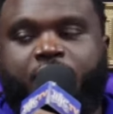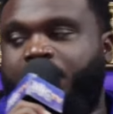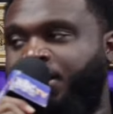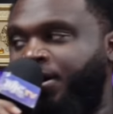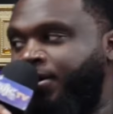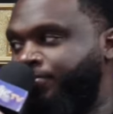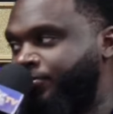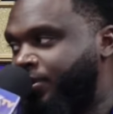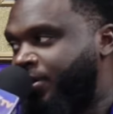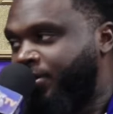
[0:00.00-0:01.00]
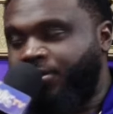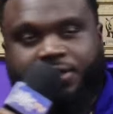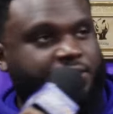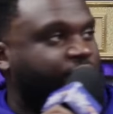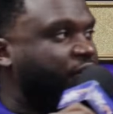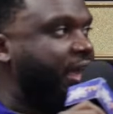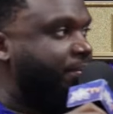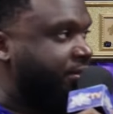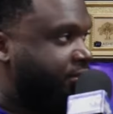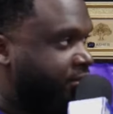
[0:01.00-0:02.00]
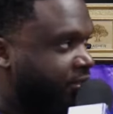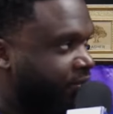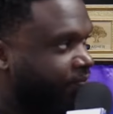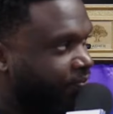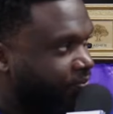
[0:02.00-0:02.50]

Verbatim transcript: um uh, the the famines. famine. Right.